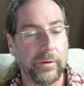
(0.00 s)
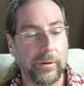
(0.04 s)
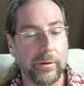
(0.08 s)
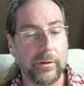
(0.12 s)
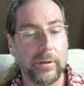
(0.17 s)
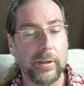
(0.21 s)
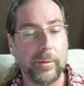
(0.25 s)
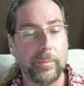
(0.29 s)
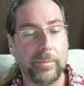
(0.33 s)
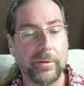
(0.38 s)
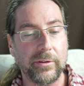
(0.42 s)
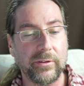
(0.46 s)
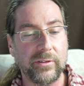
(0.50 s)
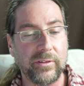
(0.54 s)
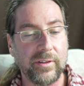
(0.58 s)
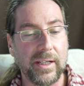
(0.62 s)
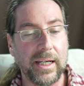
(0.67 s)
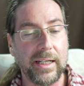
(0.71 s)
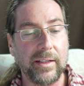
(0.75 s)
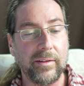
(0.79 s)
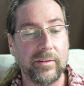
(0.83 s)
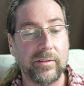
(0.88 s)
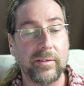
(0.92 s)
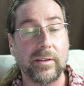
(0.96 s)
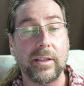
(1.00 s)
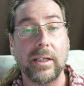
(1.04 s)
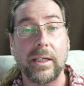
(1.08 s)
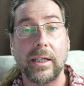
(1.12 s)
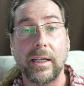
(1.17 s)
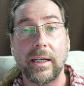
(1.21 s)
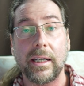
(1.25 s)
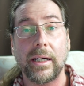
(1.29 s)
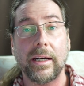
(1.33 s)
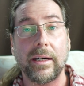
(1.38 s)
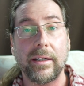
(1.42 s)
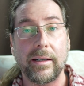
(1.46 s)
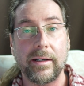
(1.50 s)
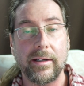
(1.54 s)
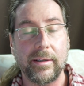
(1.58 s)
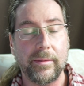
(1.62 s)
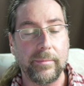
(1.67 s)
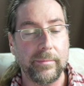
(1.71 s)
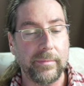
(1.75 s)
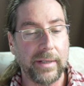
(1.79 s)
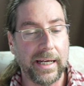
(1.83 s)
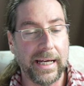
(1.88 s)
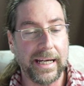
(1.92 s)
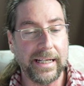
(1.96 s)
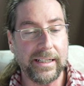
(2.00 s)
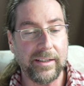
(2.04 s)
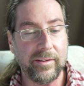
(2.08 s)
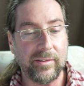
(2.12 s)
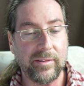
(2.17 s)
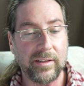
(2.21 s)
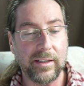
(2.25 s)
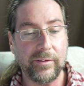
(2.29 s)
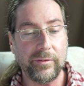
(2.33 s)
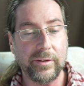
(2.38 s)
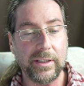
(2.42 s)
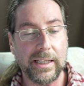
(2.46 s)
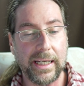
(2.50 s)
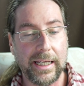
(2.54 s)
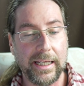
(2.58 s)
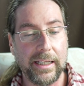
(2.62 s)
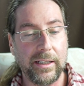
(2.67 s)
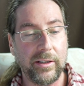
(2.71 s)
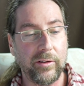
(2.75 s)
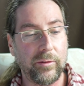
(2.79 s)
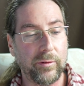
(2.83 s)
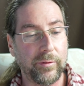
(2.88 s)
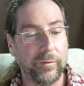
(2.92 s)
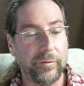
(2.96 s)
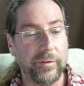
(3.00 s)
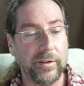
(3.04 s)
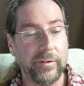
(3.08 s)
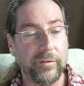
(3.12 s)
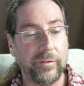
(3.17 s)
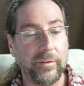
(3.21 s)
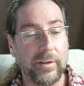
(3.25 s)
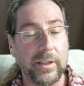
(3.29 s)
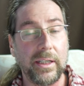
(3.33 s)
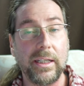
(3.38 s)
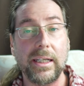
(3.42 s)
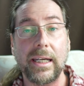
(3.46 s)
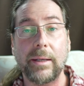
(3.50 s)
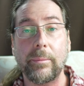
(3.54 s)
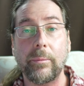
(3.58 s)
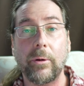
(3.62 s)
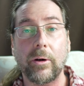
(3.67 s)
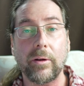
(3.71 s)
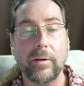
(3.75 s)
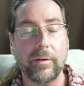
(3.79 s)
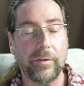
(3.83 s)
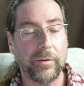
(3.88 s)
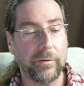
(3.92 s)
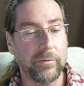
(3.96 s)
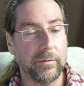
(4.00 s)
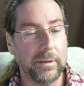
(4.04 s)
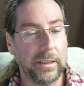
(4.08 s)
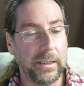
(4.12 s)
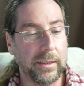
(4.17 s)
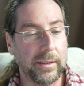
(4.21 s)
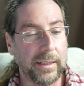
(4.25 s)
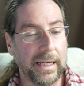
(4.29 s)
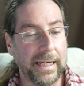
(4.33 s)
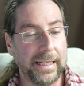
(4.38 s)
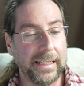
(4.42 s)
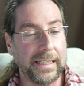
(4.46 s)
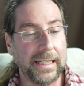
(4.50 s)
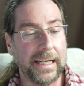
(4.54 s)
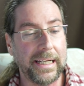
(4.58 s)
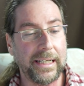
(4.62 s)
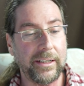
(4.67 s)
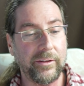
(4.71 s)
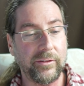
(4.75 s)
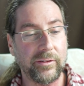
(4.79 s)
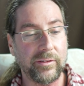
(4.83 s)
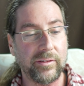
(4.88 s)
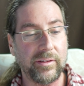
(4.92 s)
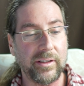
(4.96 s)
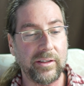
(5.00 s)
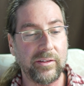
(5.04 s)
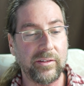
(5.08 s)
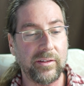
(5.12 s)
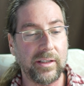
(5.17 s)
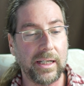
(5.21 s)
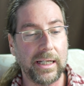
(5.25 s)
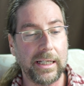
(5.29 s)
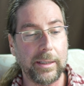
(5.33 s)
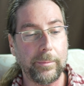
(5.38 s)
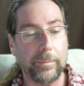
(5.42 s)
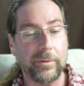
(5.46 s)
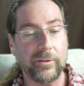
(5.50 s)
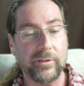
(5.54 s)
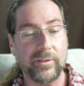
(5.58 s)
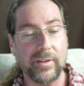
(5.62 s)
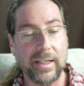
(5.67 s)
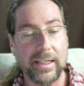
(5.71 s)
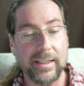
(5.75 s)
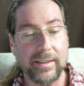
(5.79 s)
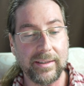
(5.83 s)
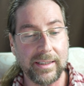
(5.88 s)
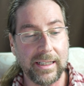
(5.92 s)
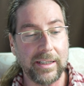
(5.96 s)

30%. ID.7 80 to 50, Model 3 98 to 68%.